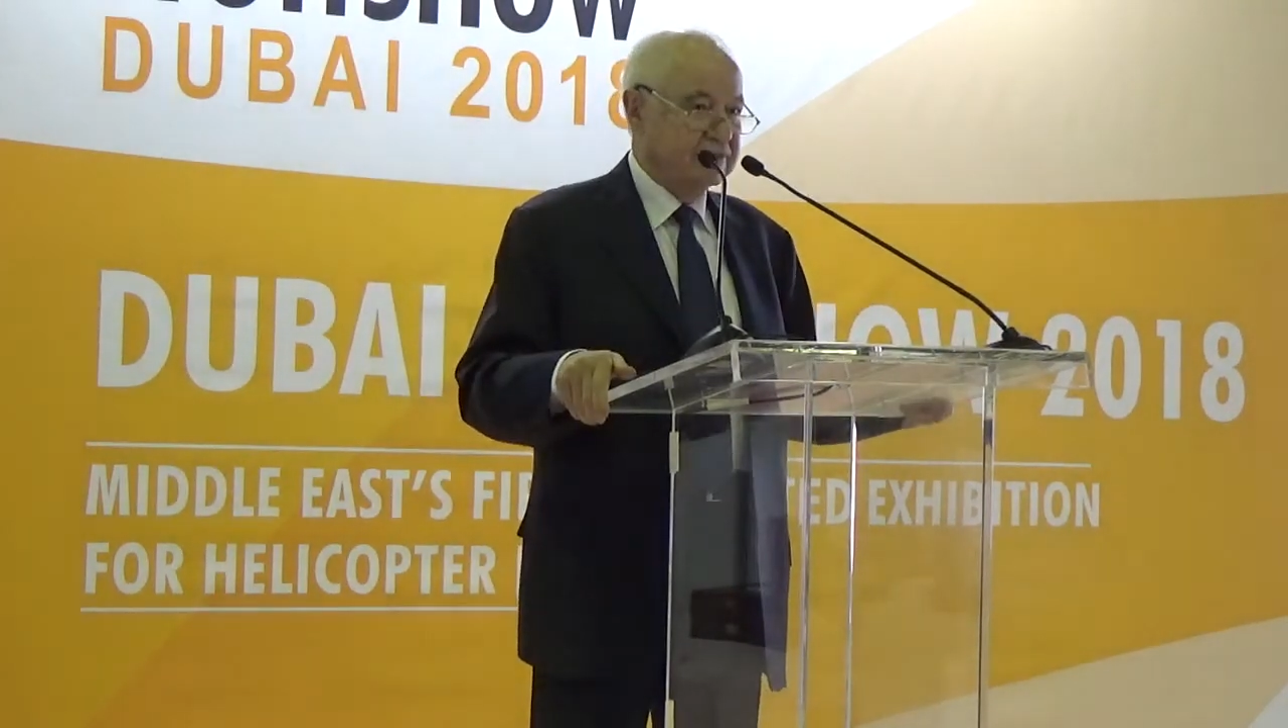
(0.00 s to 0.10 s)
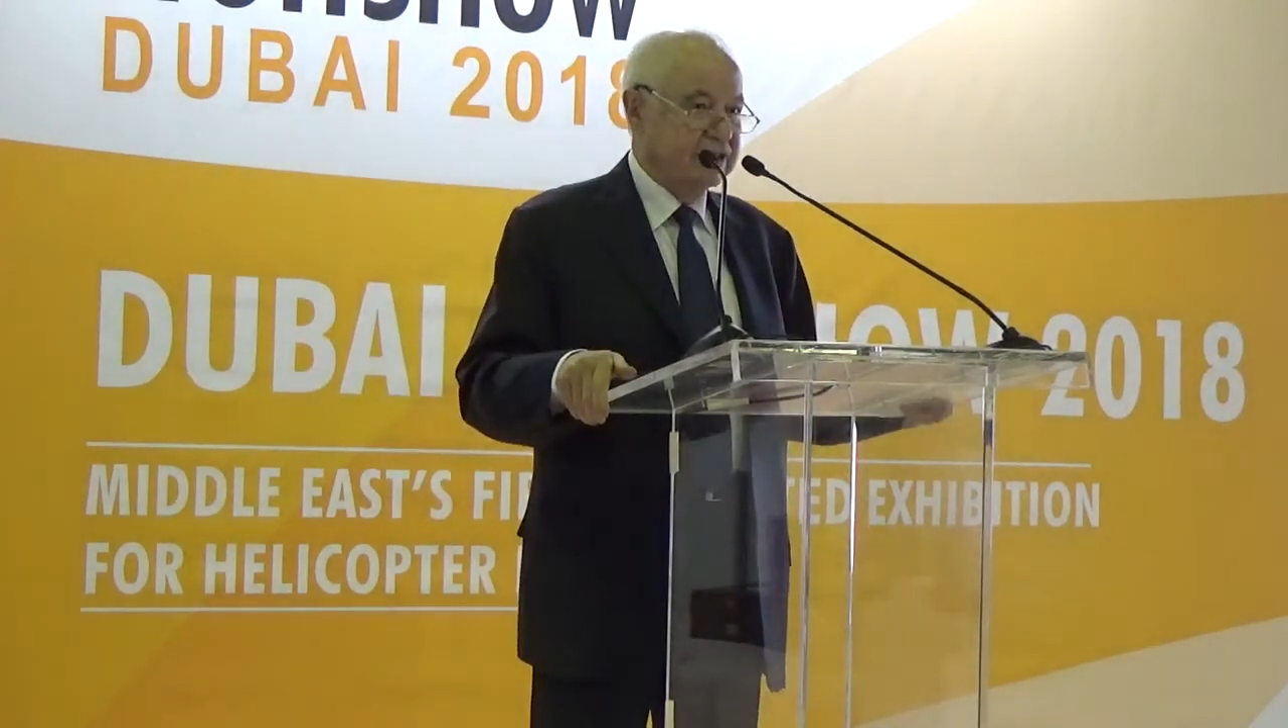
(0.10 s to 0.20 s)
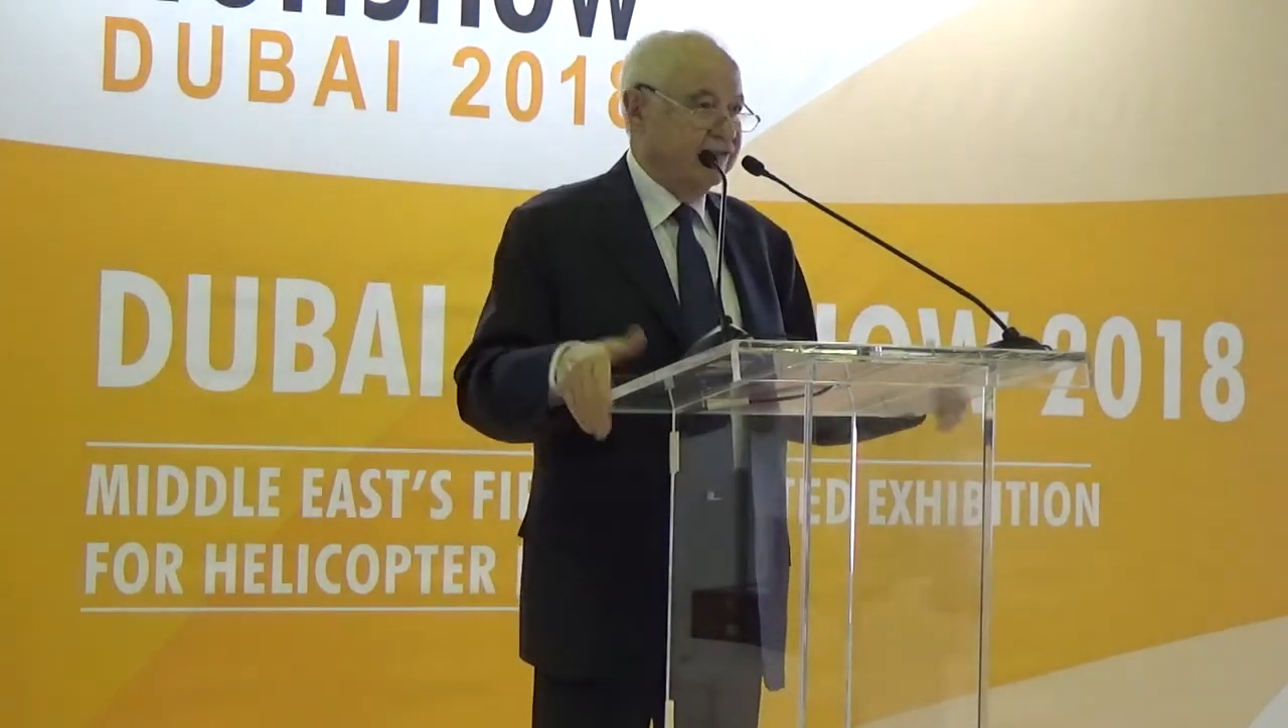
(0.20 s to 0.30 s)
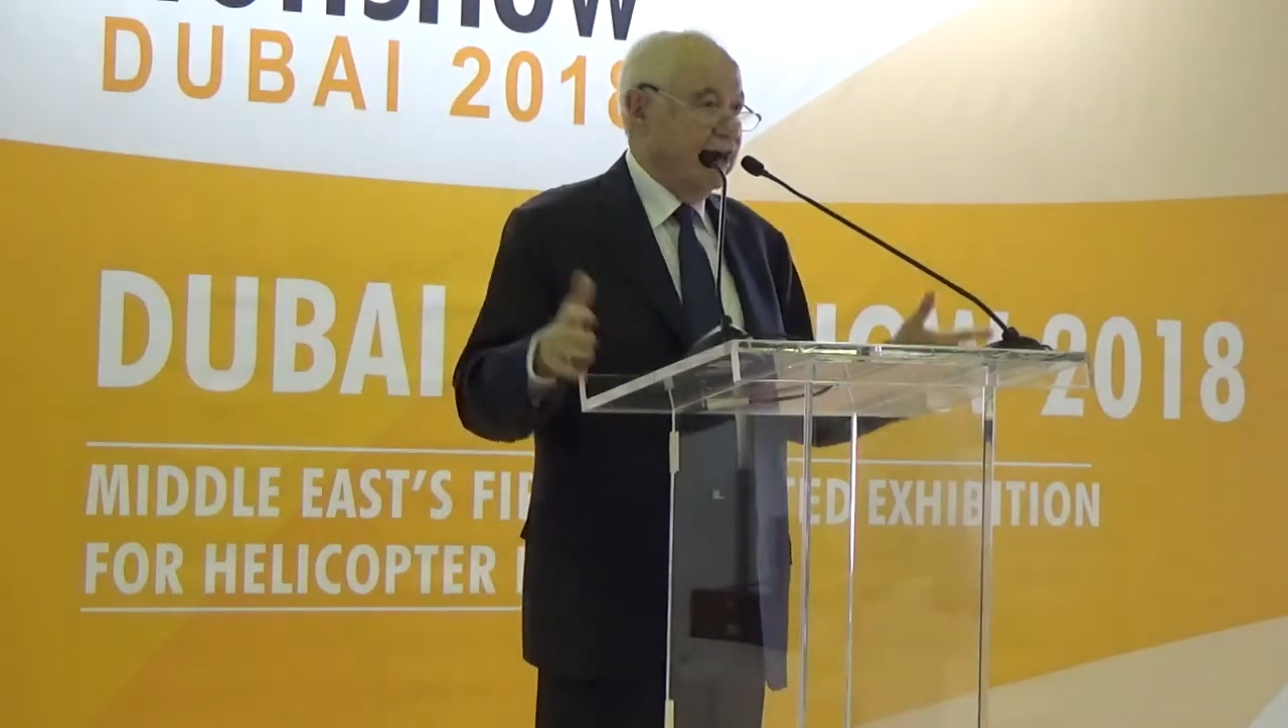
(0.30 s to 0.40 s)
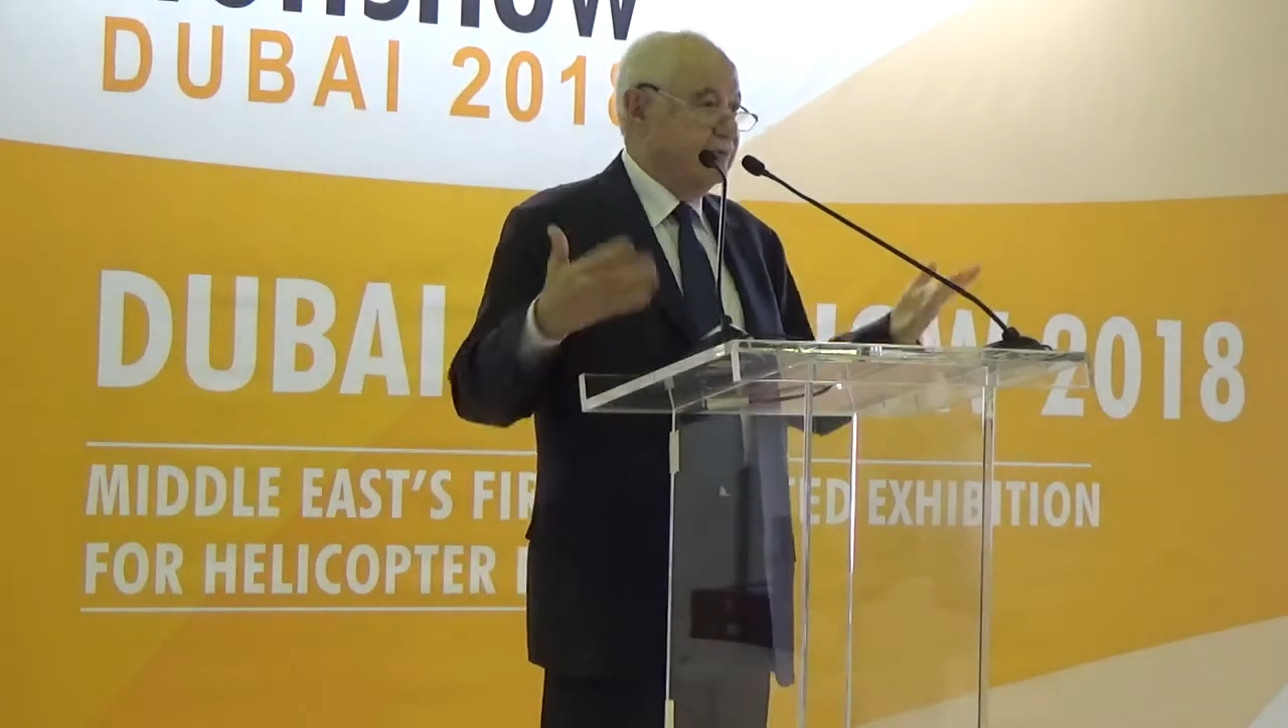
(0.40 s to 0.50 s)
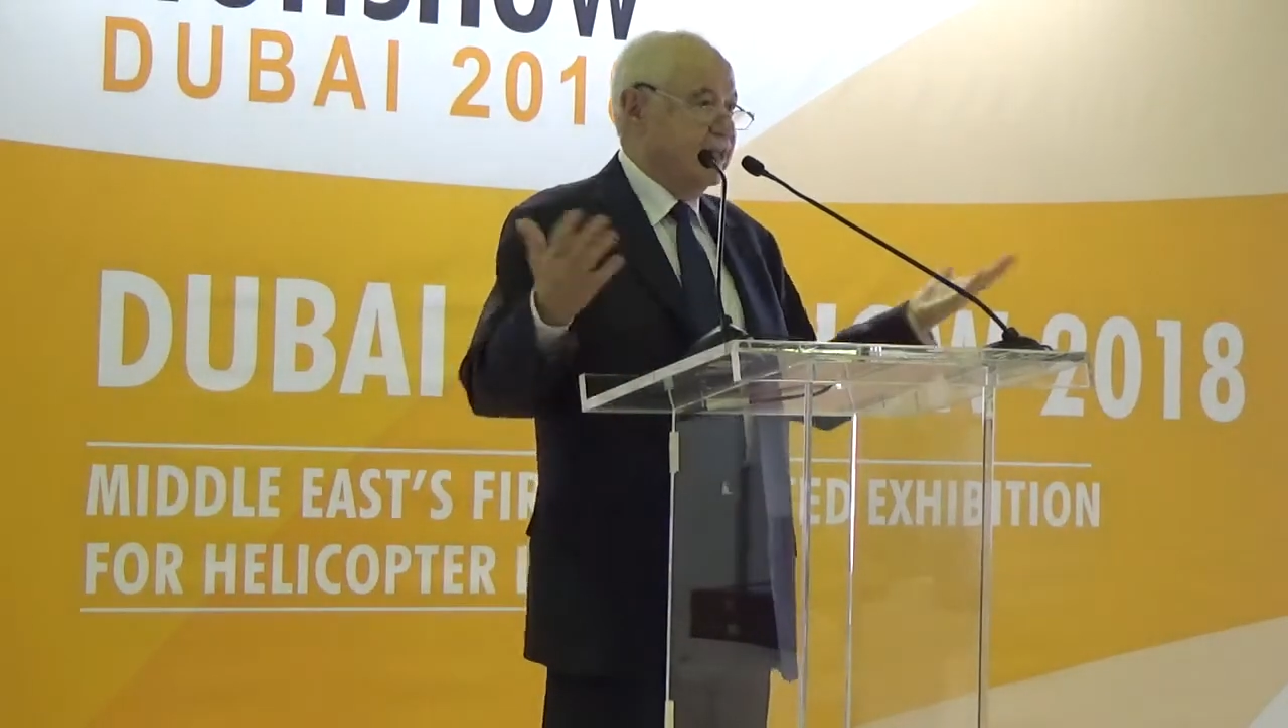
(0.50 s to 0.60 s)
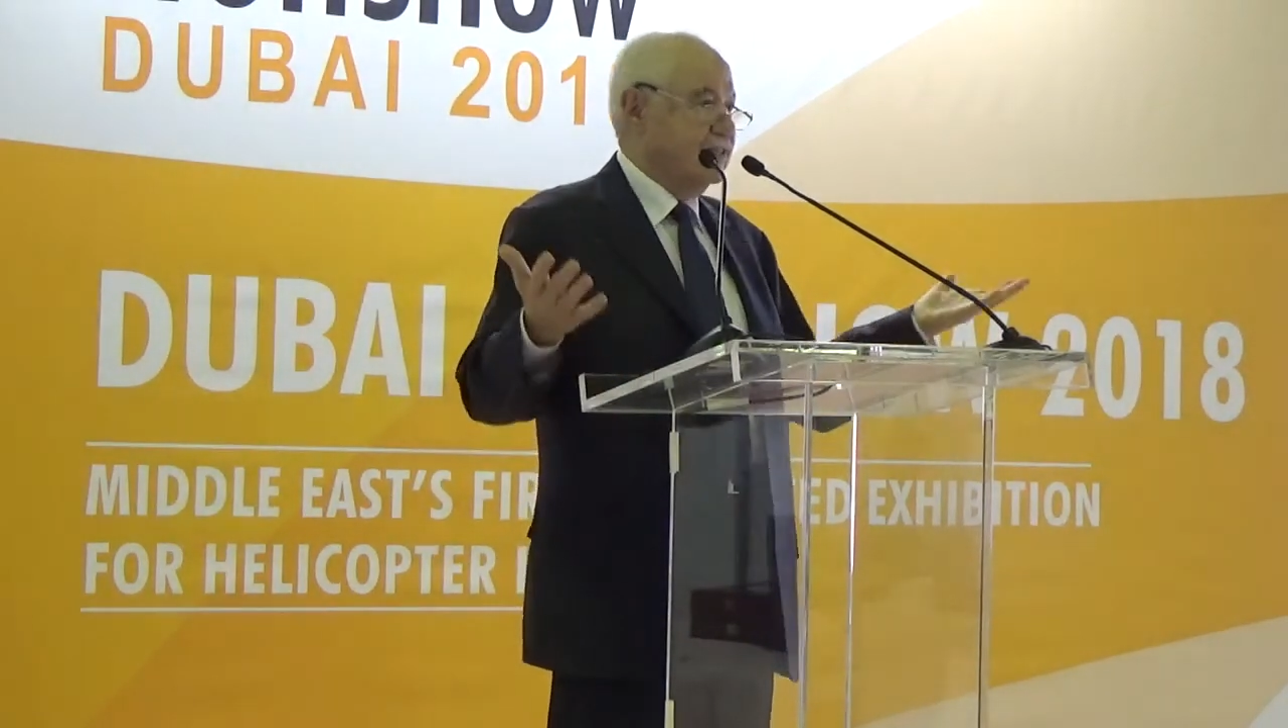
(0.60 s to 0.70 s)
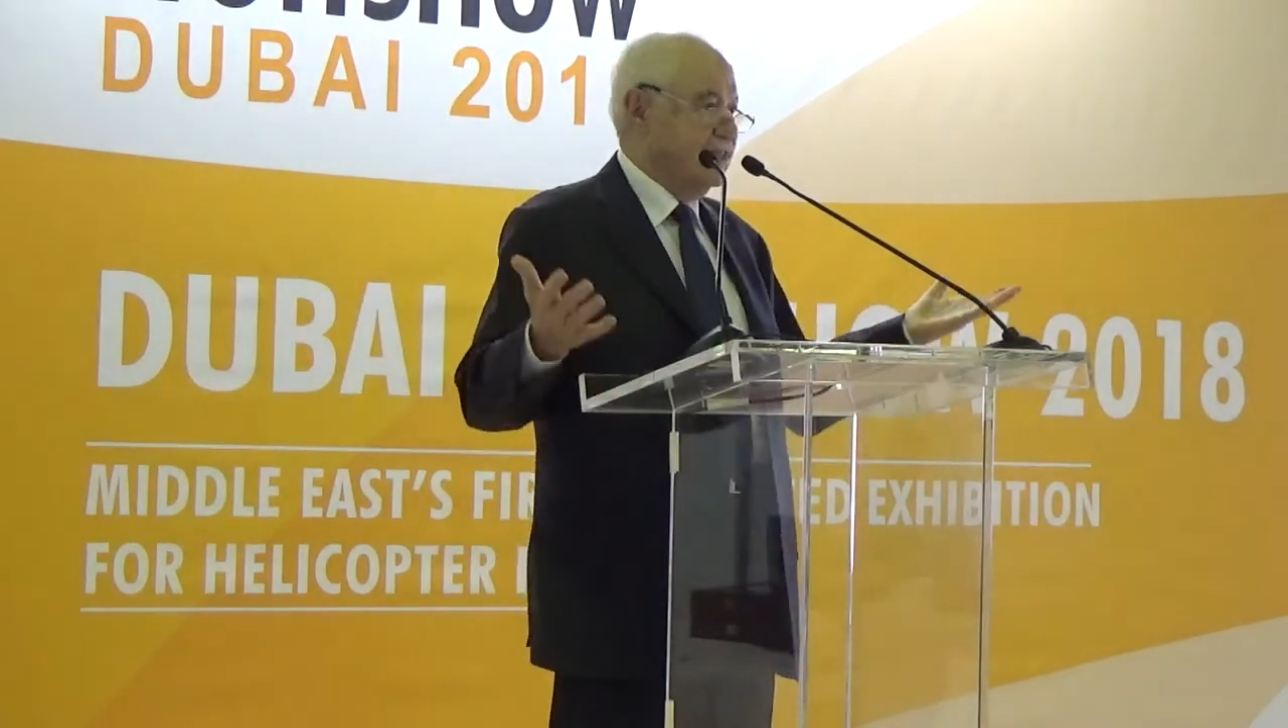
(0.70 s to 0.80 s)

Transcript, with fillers: If I'm not